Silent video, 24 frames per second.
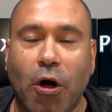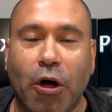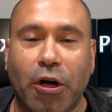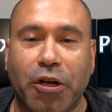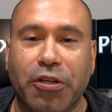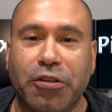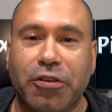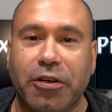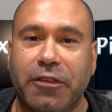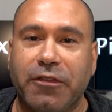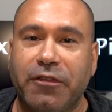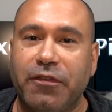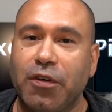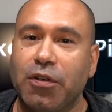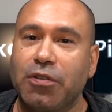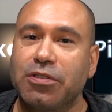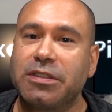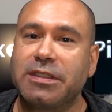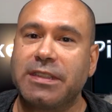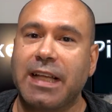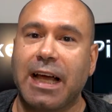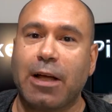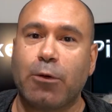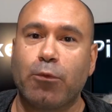Are you a full
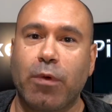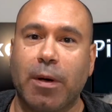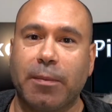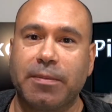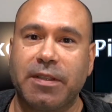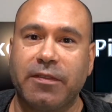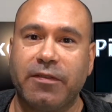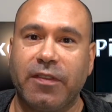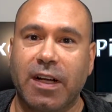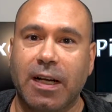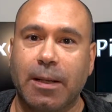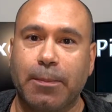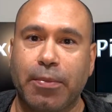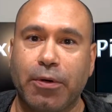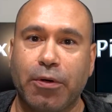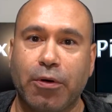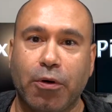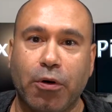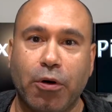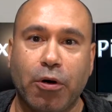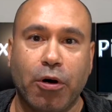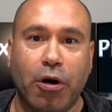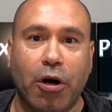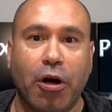stack web developer
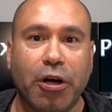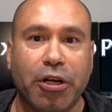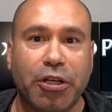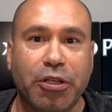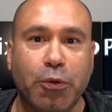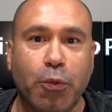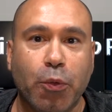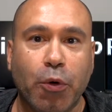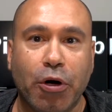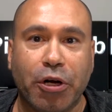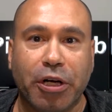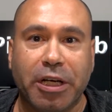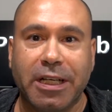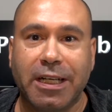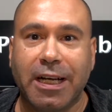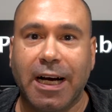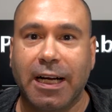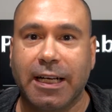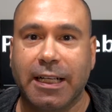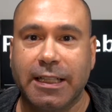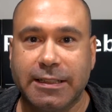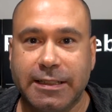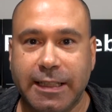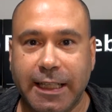or are you working
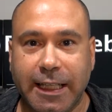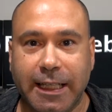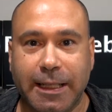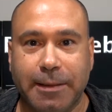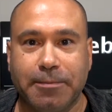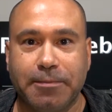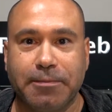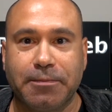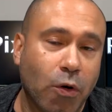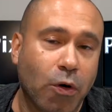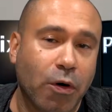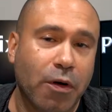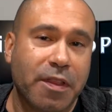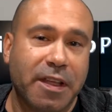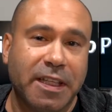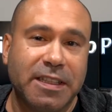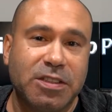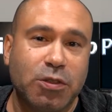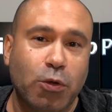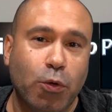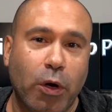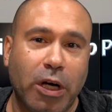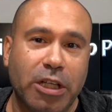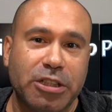on a team? All
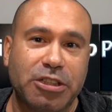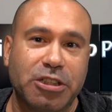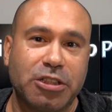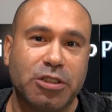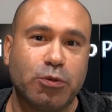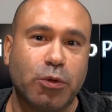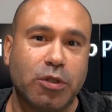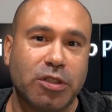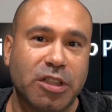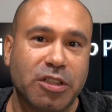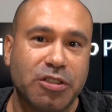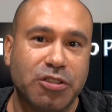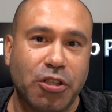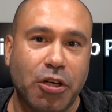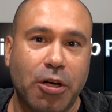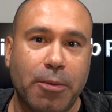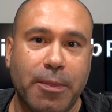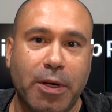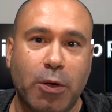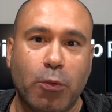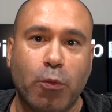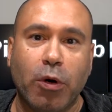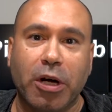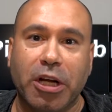these questions will
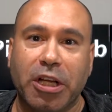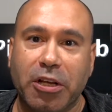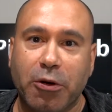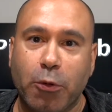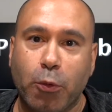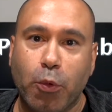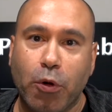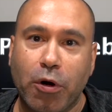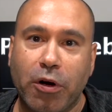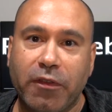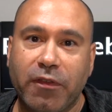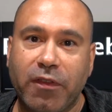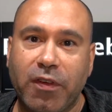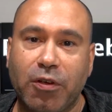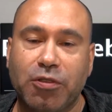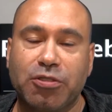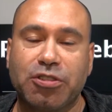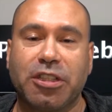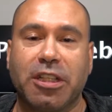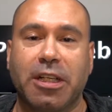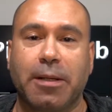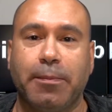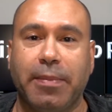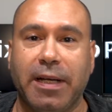determine what your workflow is
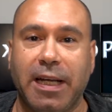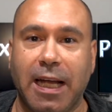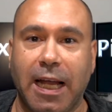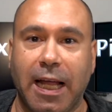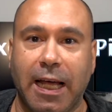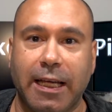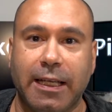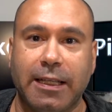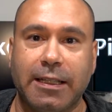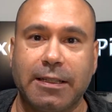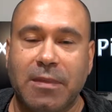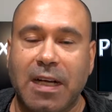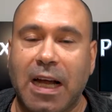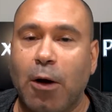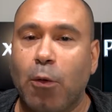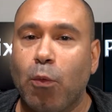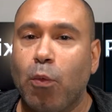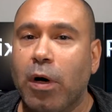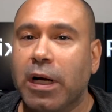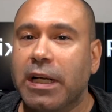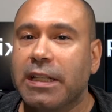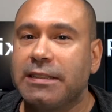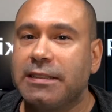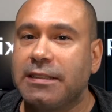going to be like. Now,
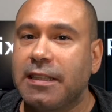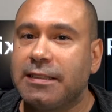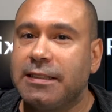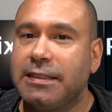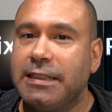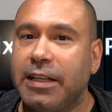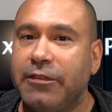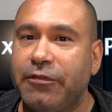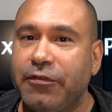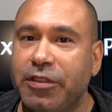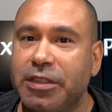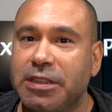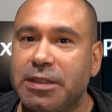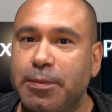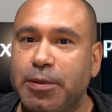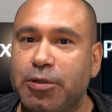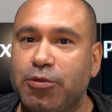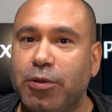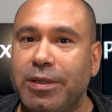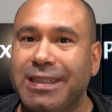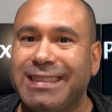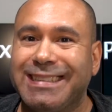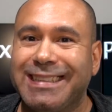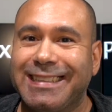what is the difference
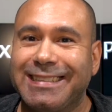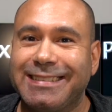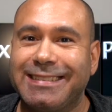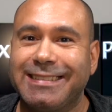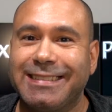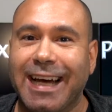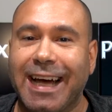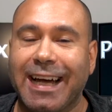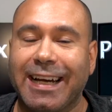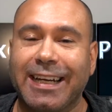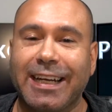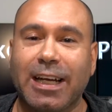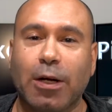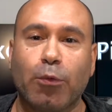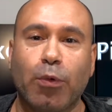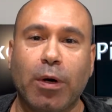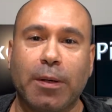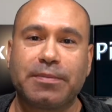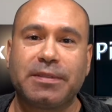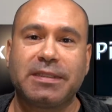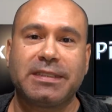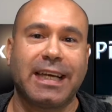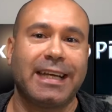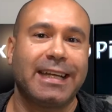between designing a
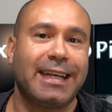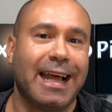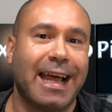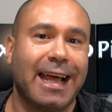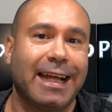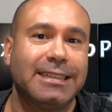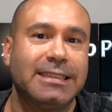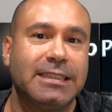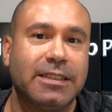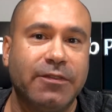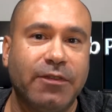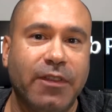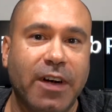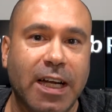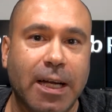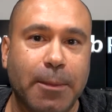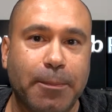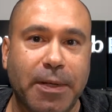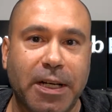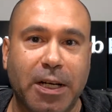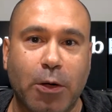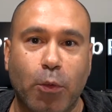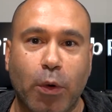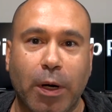website and
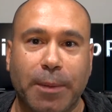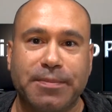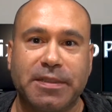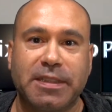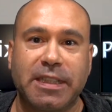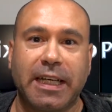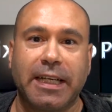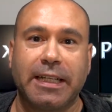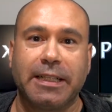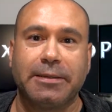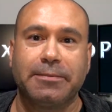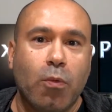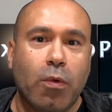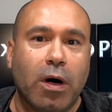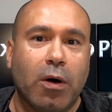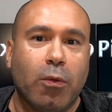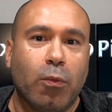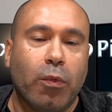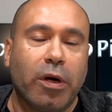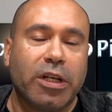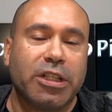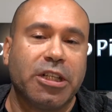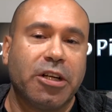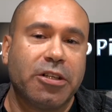developing a website? Well,
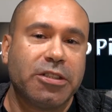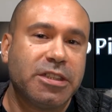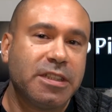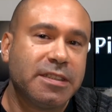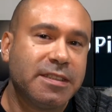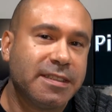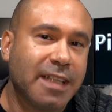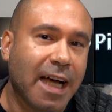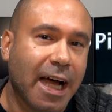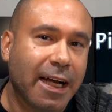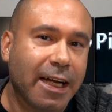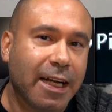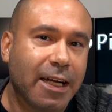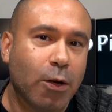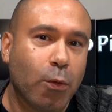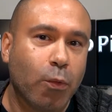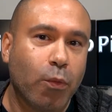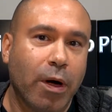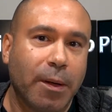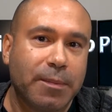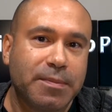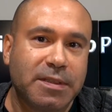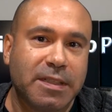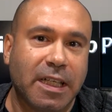when you're designing a
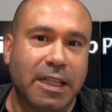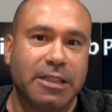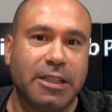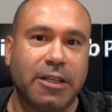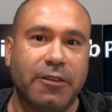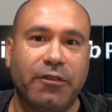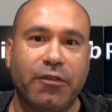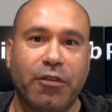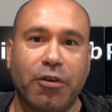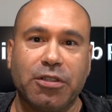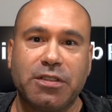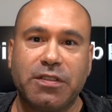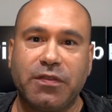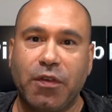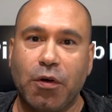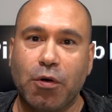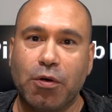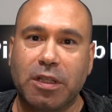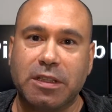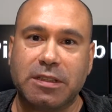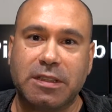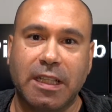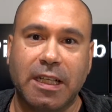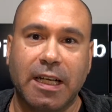website, you're first
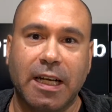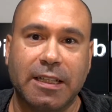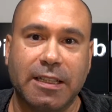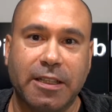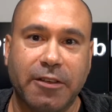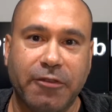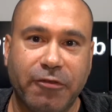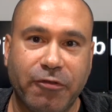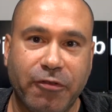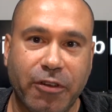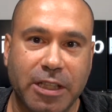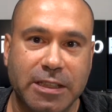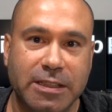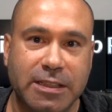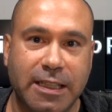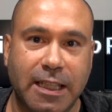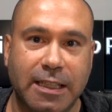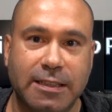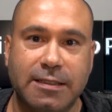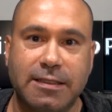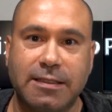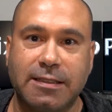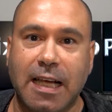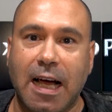focusing on the front
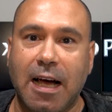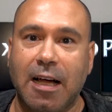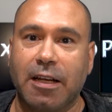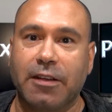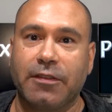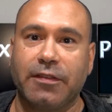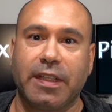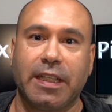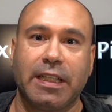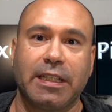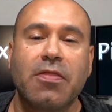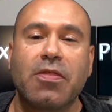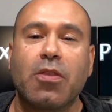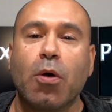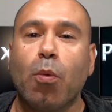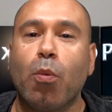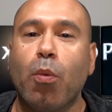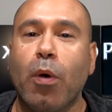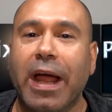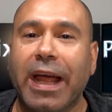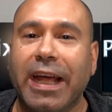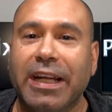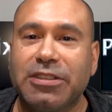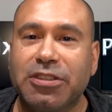end style of it, the
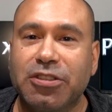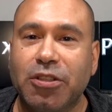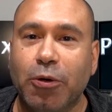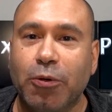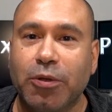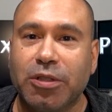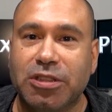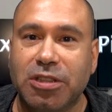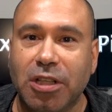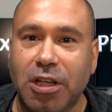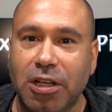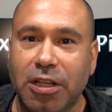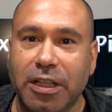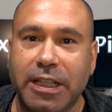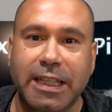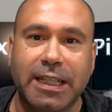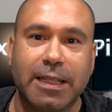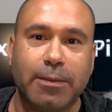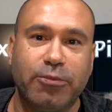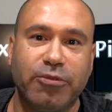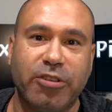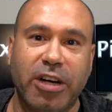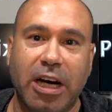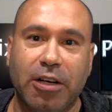way it's going to look in
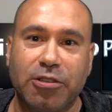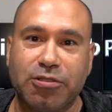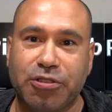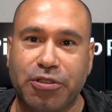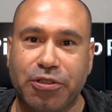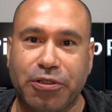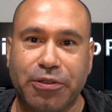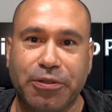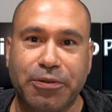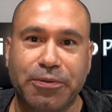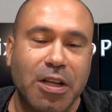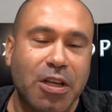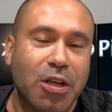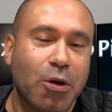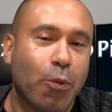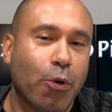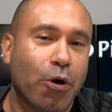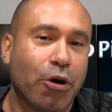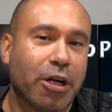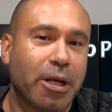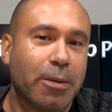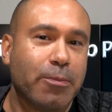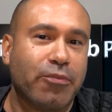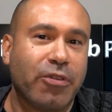the browser. You're
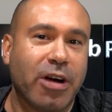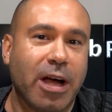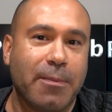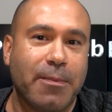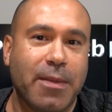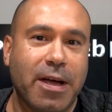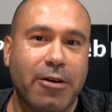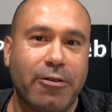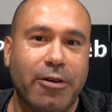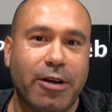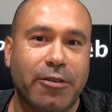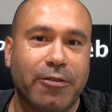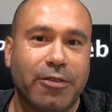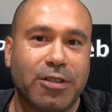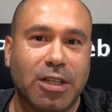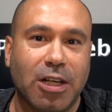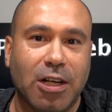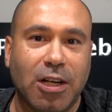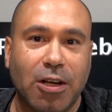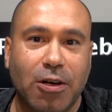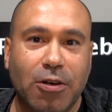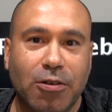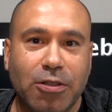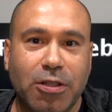working primarily with the
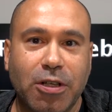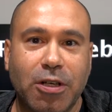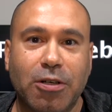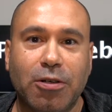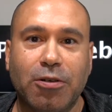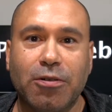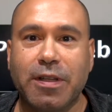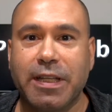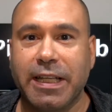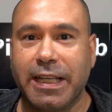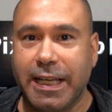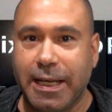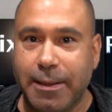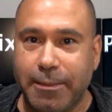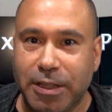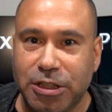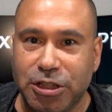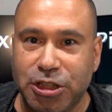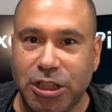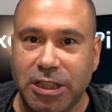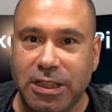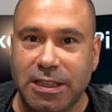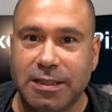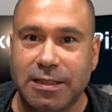logo, the
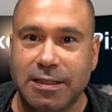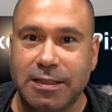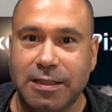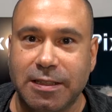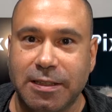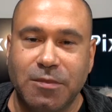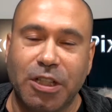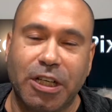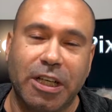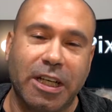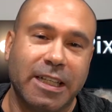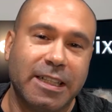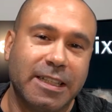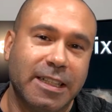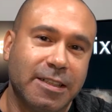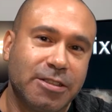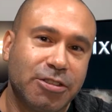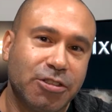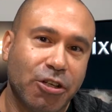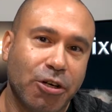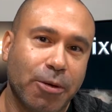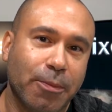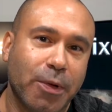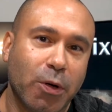images. You're going to
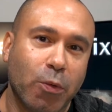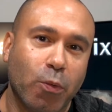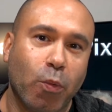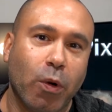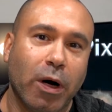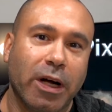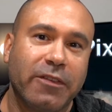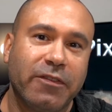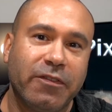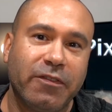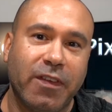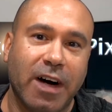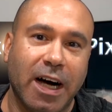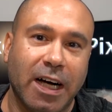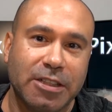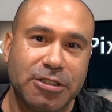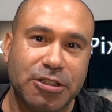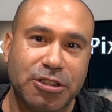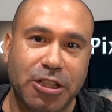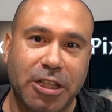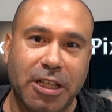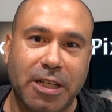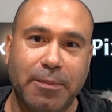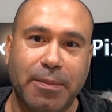determine what
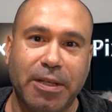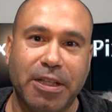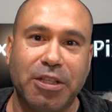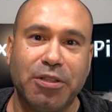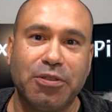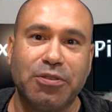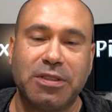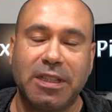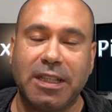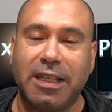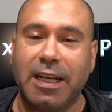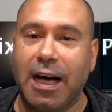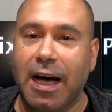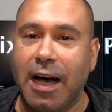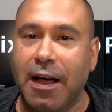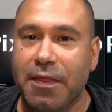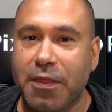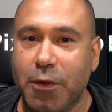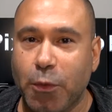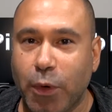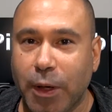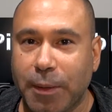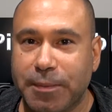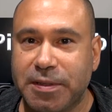fonts you're going to be using on
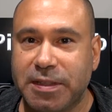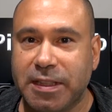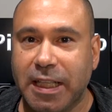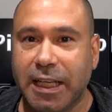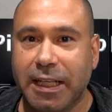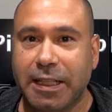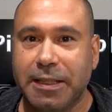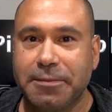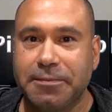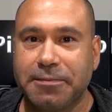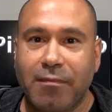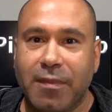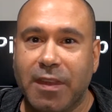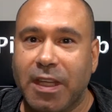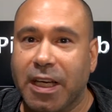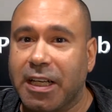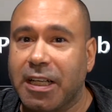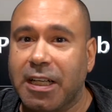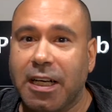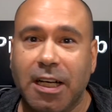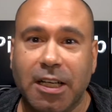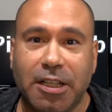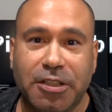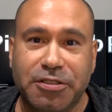the website, the
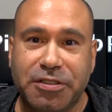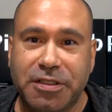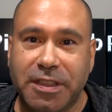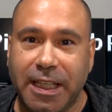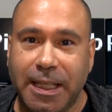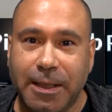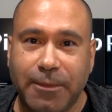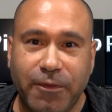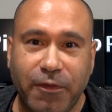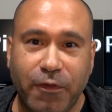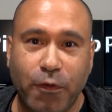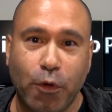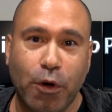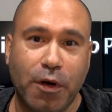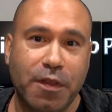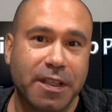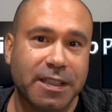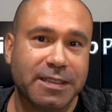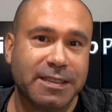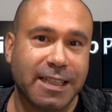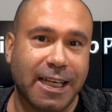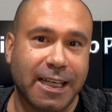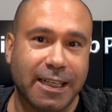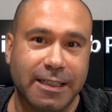color scheme for the
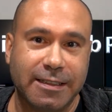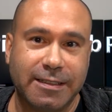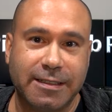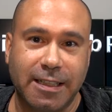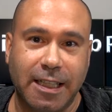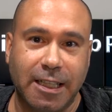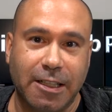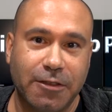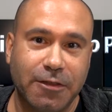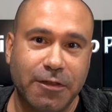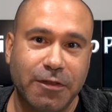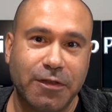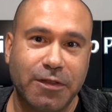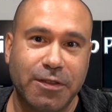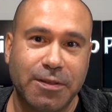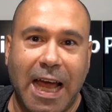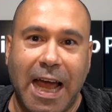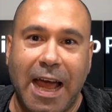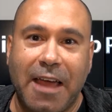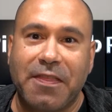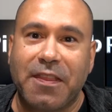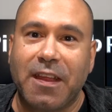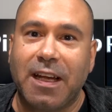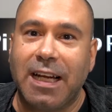site itself,
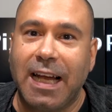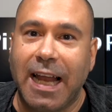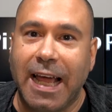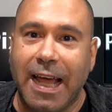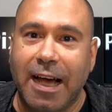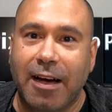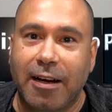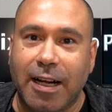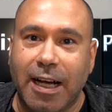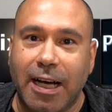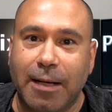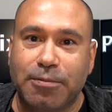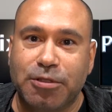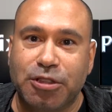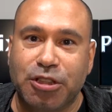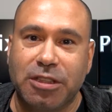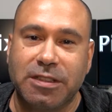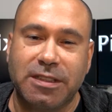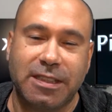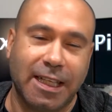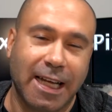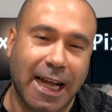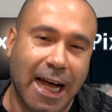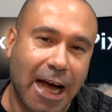and the layout
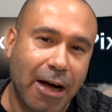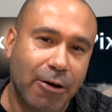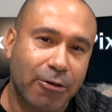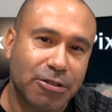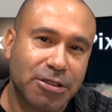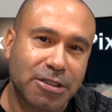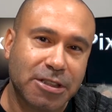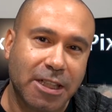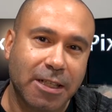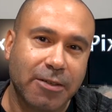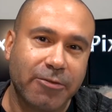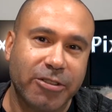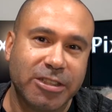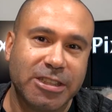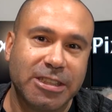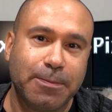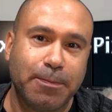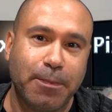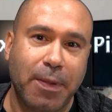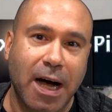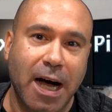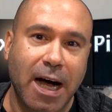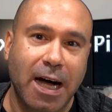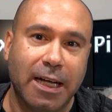options and how it's going to
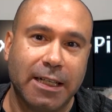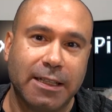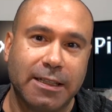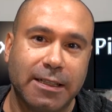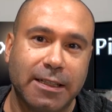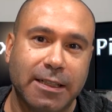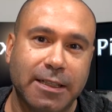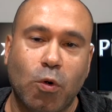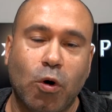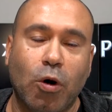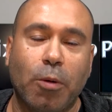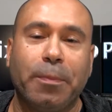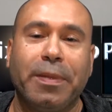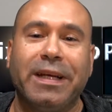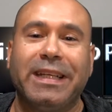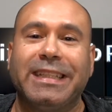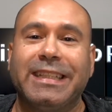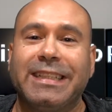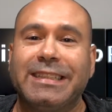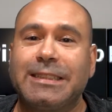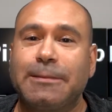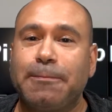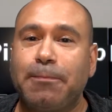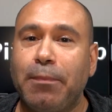respond or be
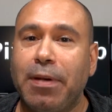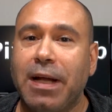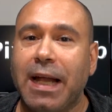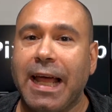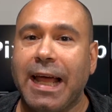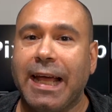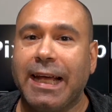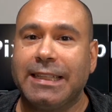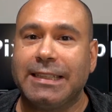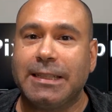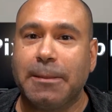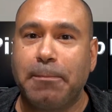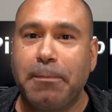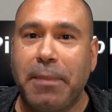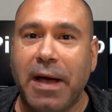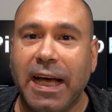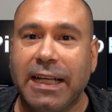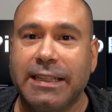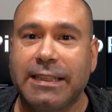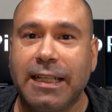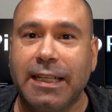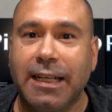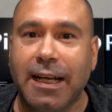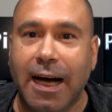displayed
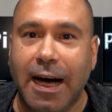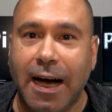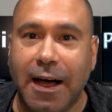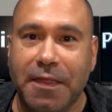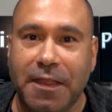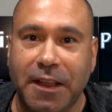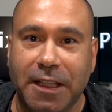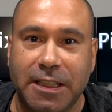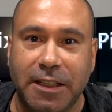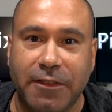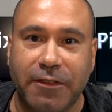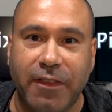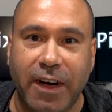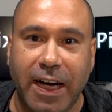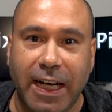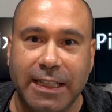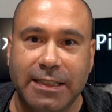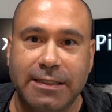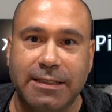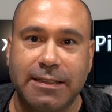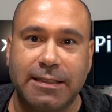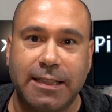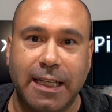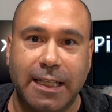depending on the
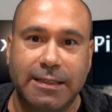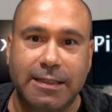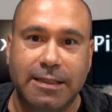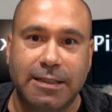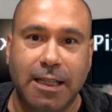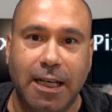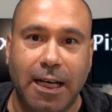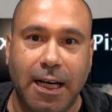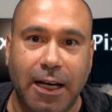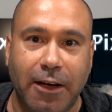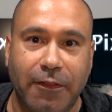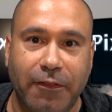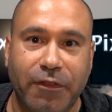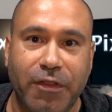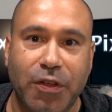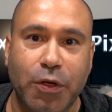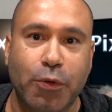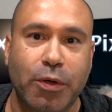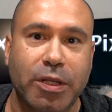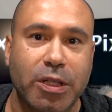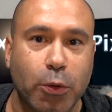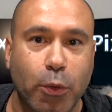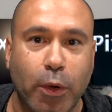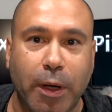device that that's uh,
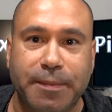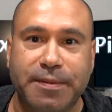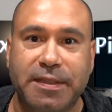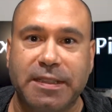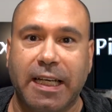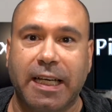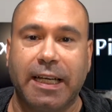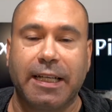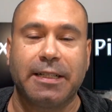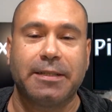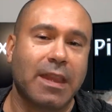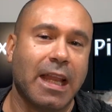viewing the website.